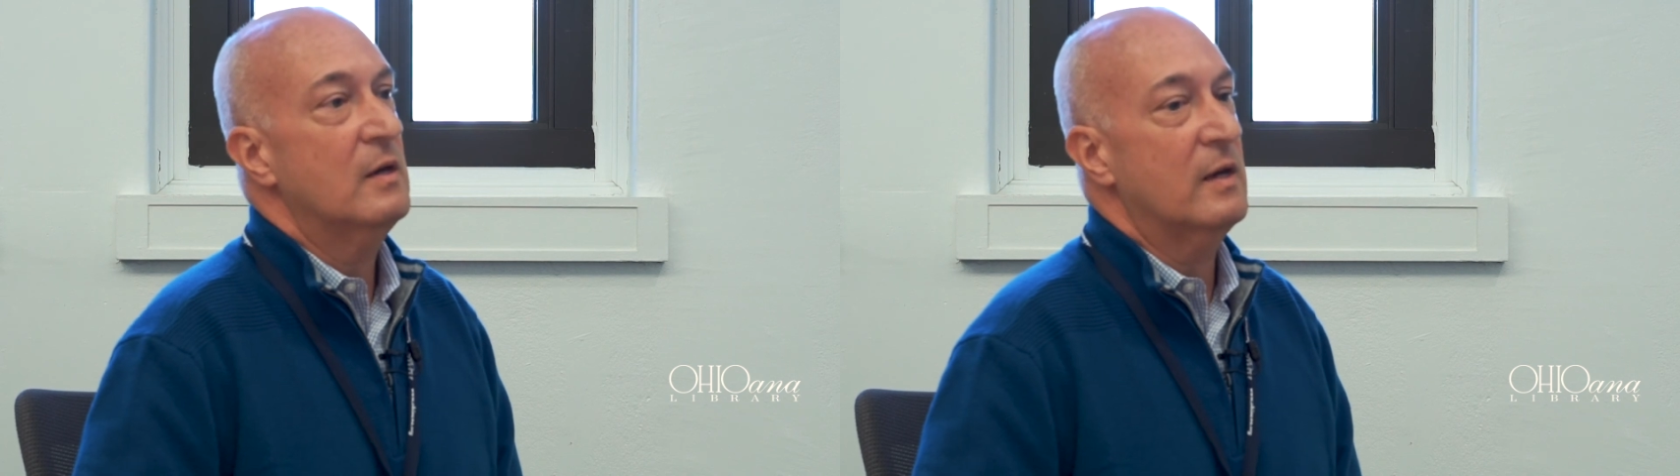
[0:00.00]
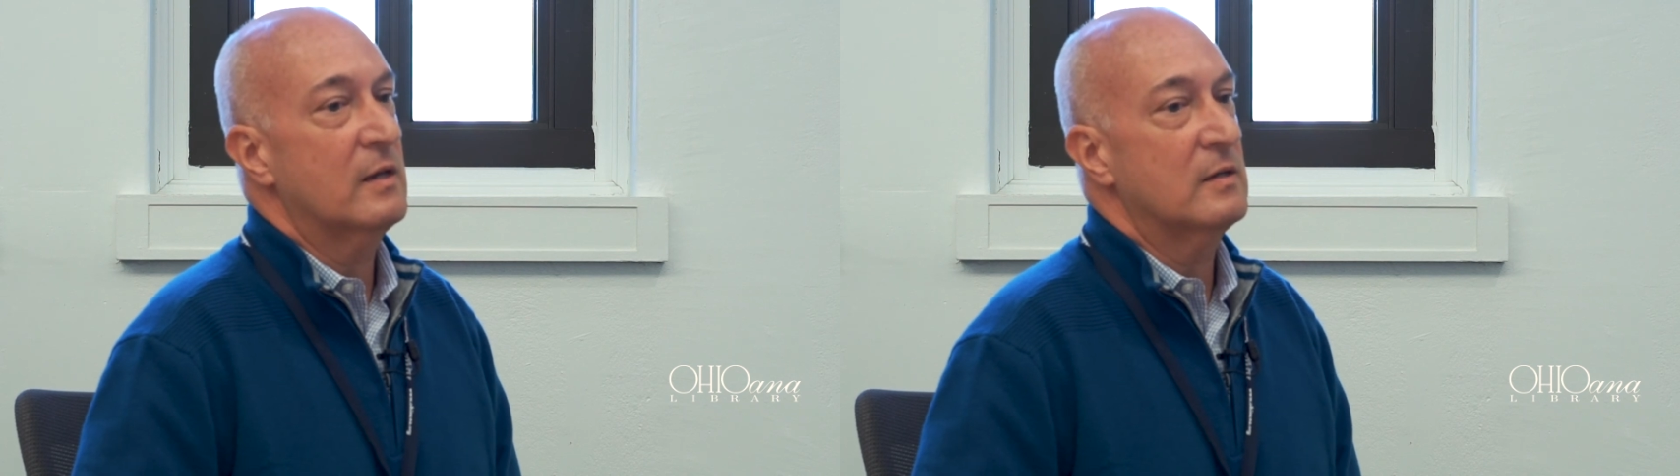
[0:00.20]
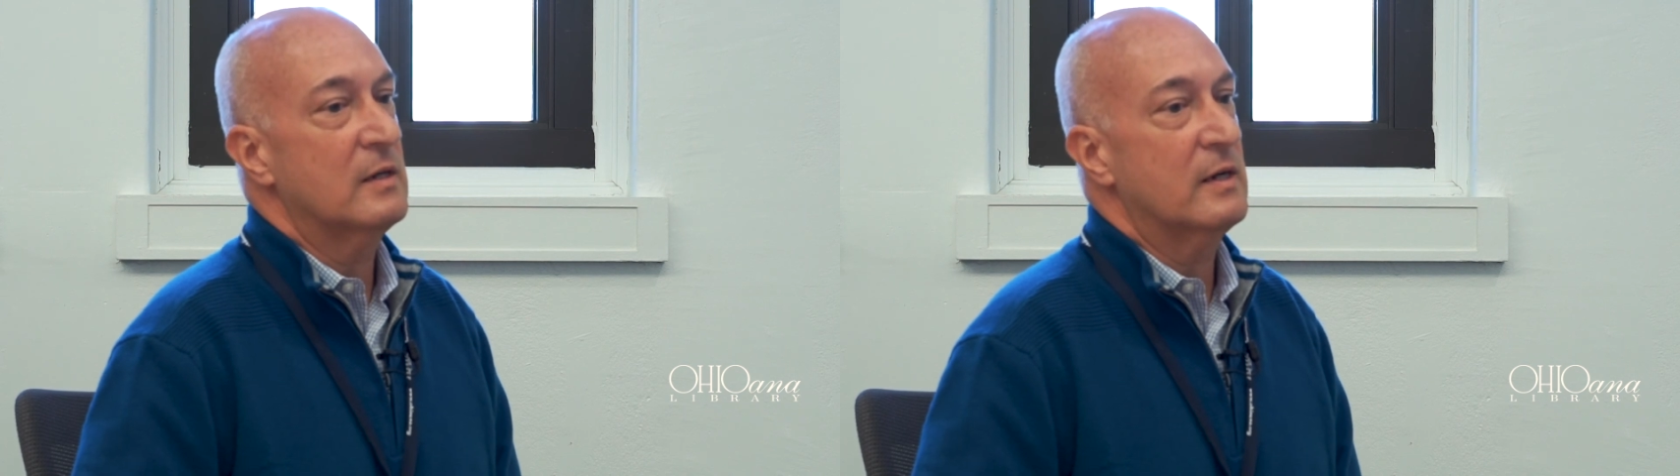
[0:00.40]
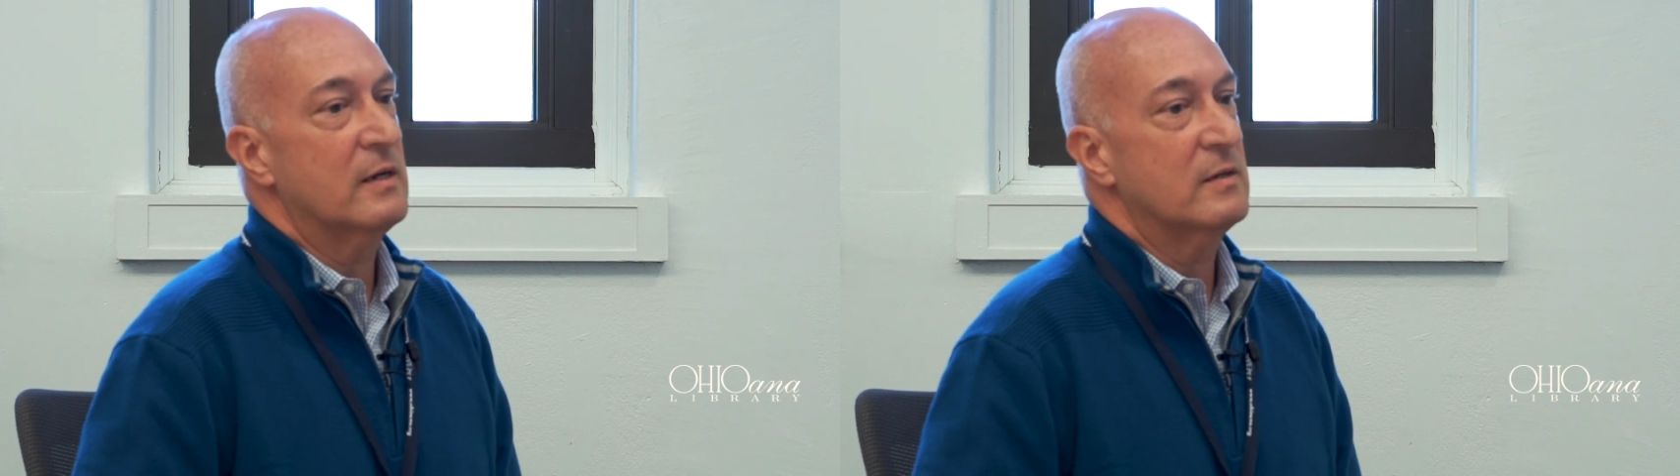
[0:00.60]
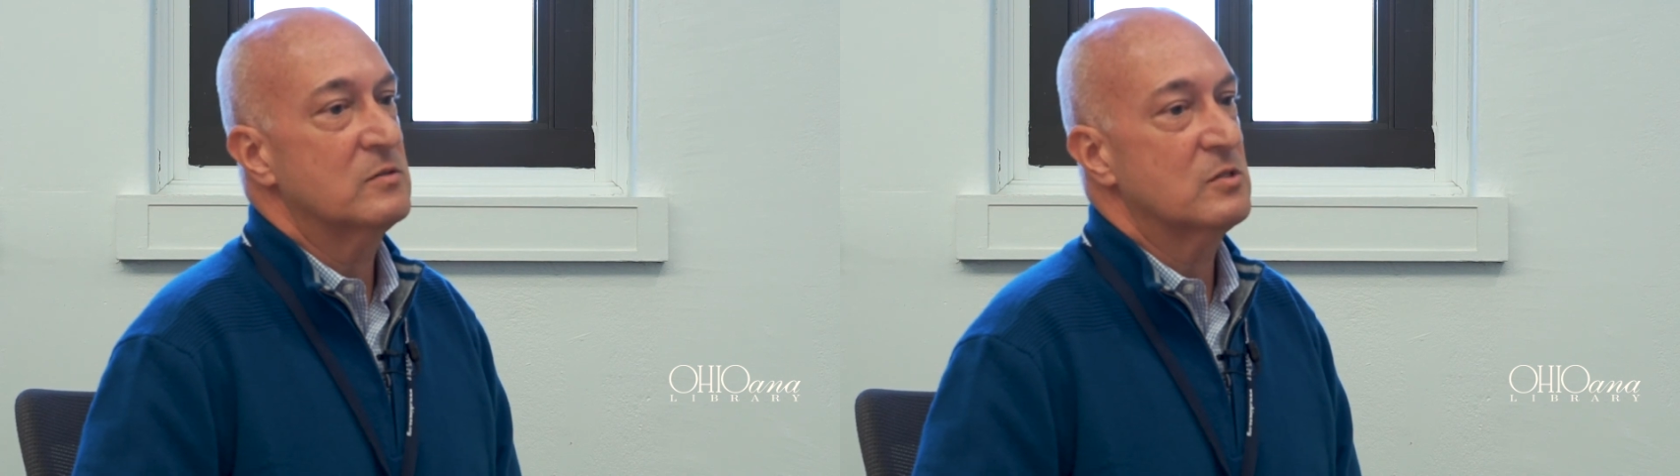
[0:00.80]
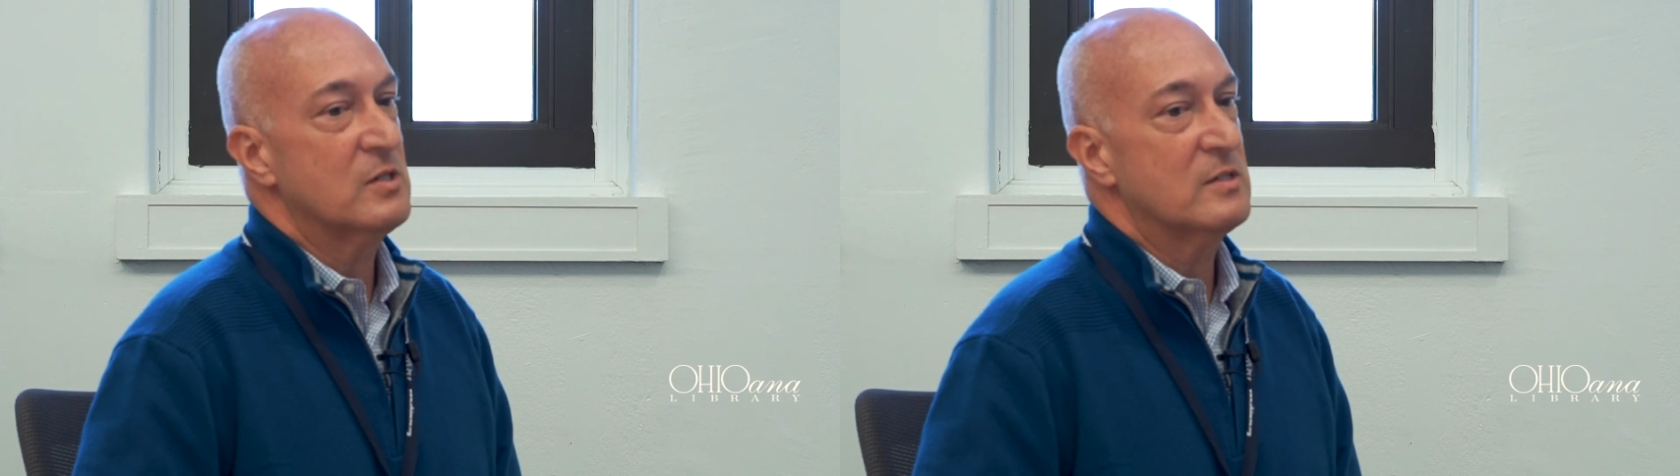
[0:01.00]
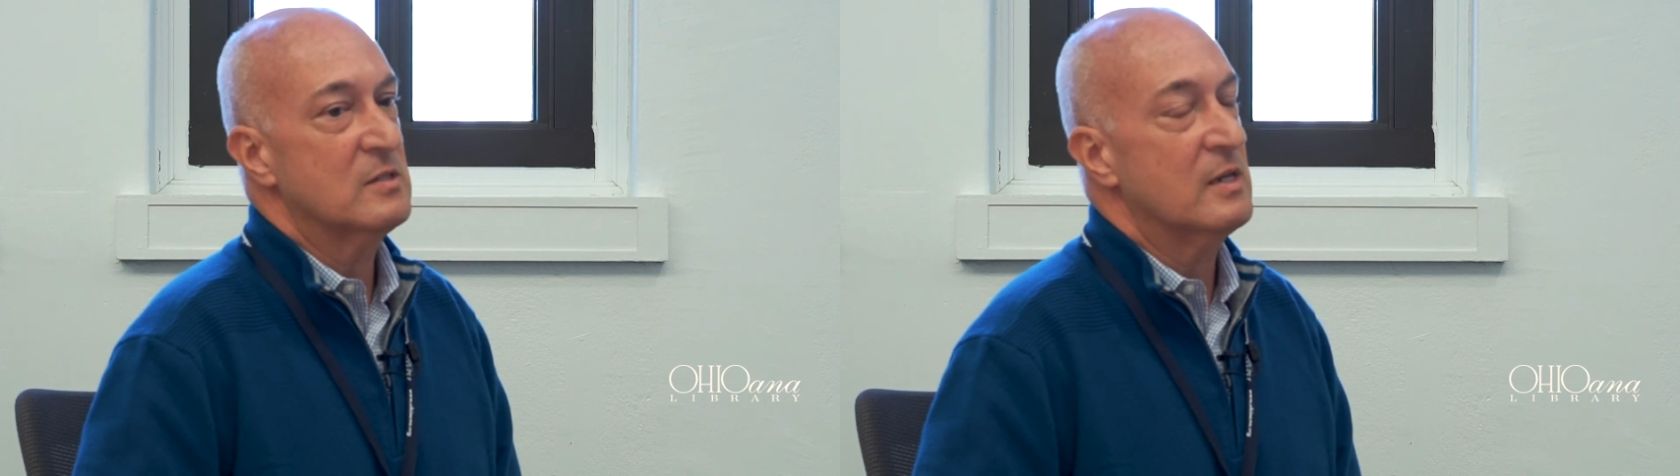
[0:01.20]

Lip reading: and suggests